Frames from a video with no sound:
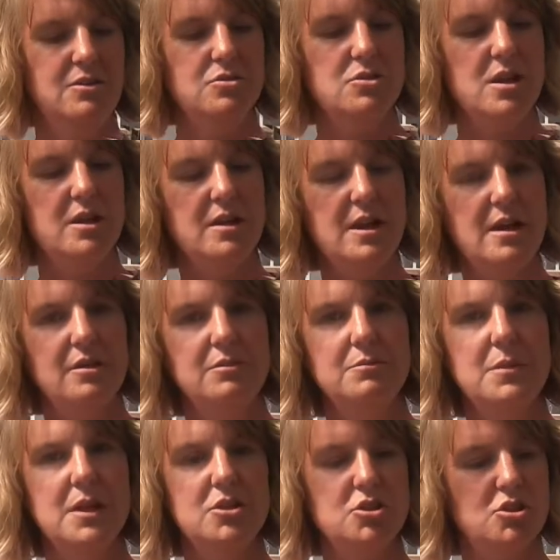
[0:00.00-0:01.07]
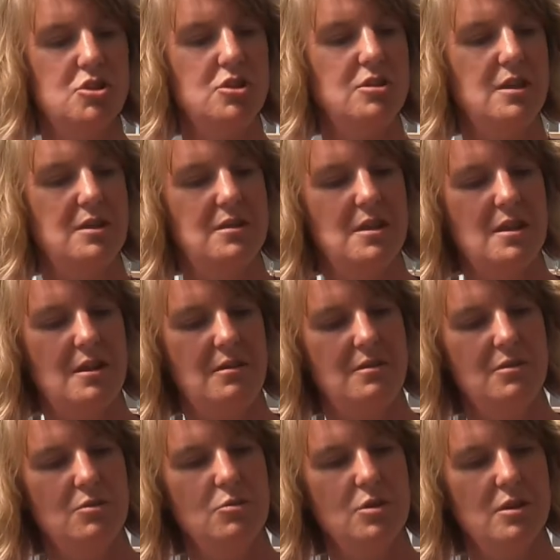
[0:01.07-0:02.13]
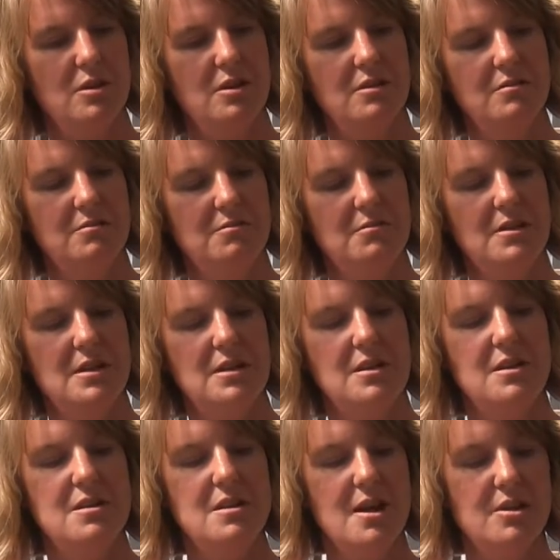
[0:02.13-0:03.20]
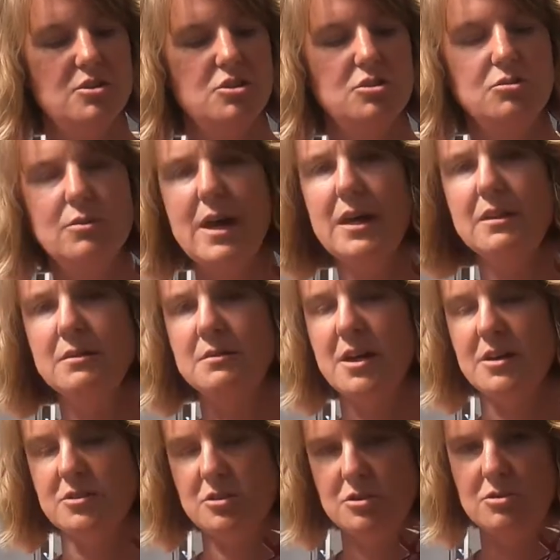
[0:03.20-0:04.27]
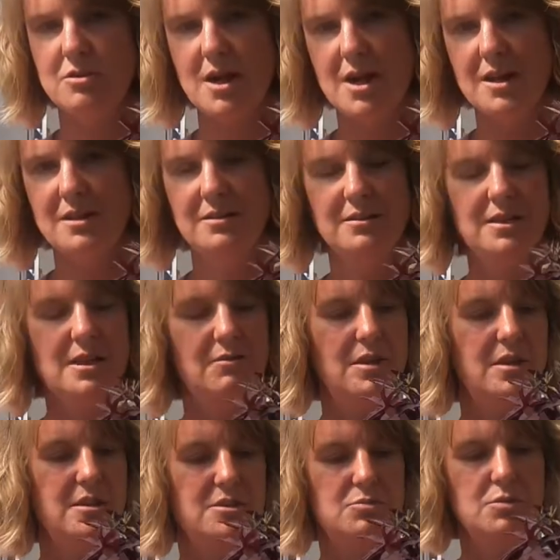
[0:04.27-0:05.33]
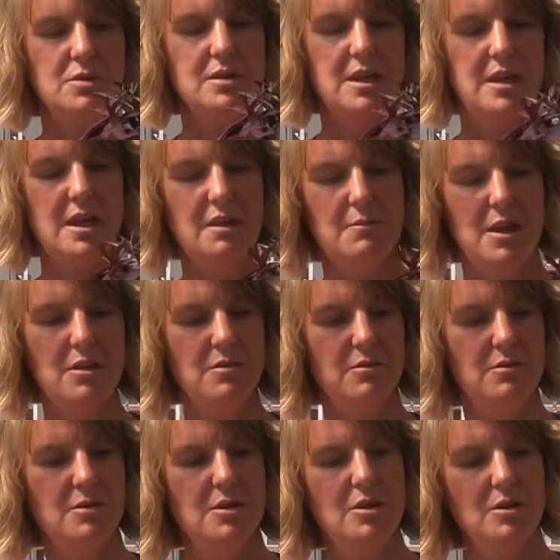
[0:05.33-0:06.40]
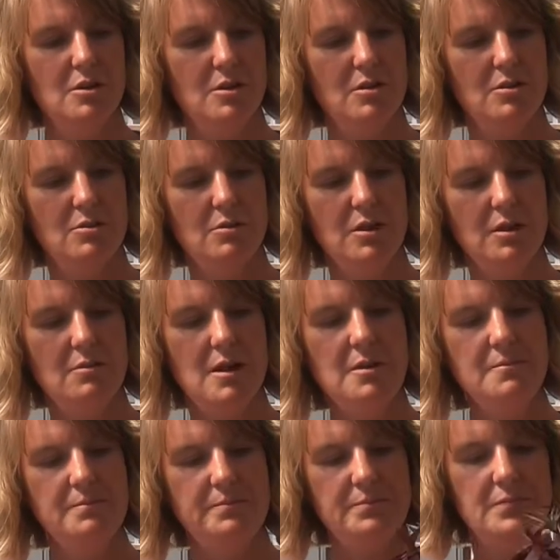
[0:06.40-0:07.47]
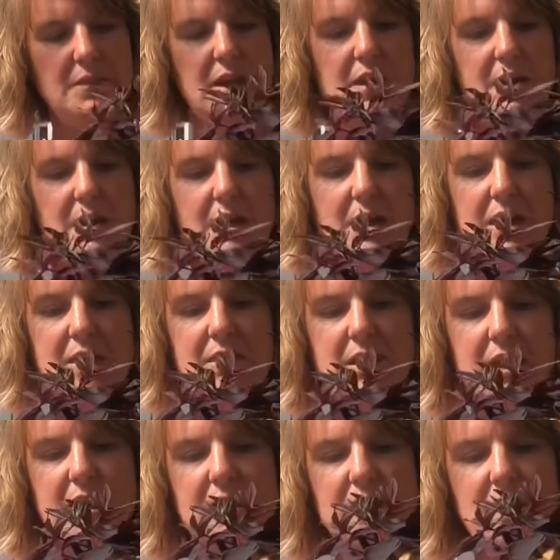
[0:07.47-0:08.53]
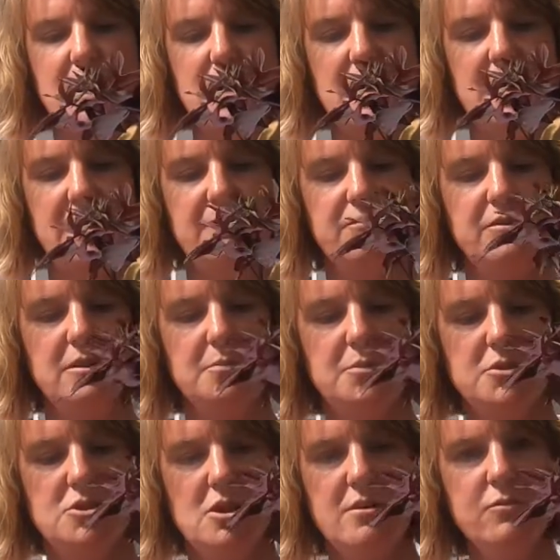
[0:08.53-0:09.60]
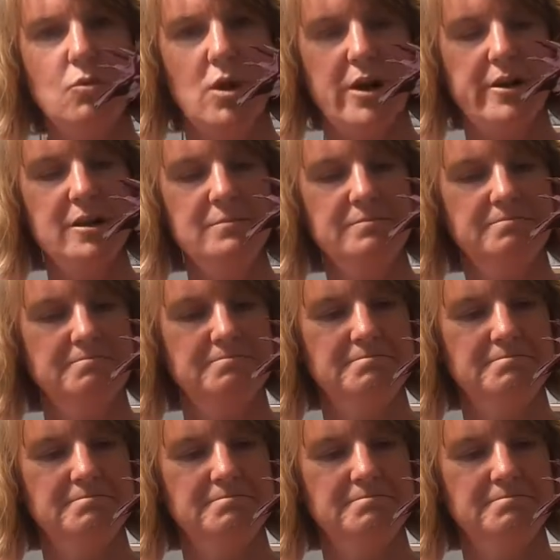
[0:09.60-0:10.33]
tried it out, made sure that they were not too wet, not too dry. Anyway, this spring they came out really well. And then I filled up a jar of water,